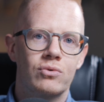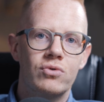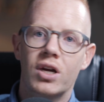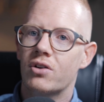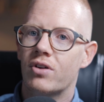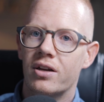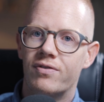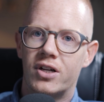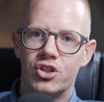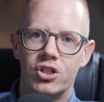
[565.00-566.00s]
really, really
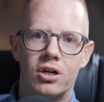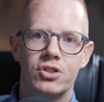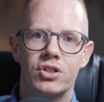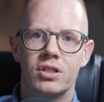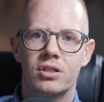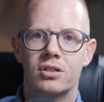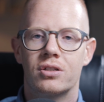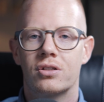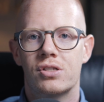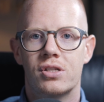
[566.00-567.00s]
fast charging.
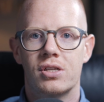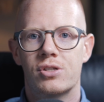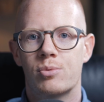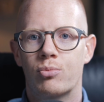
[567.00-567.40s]
There's this